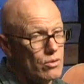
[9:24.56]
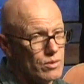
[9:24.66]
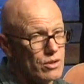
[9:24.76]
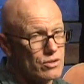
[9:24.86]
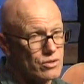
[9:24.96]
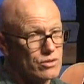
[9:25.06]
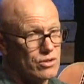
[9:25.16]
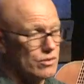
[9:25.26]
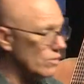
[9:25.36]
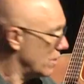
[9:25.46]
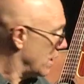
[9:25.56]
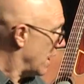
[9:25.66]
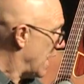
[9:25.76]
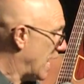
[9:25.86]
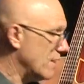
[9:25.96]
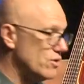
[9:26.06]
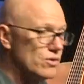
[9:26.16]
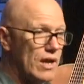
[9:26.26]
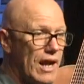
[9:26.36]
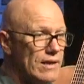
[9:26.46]
a rehearsal too. And
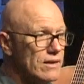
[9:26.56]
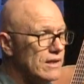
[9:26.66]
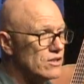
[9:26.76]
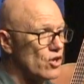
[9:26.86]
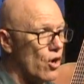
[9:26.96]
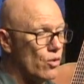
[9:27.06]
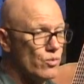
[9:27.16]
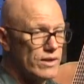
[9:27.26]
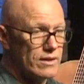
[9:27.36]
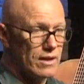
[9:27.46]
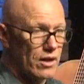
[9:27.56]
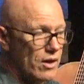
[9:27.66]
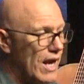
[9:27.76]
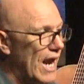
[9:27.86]
it's all written there,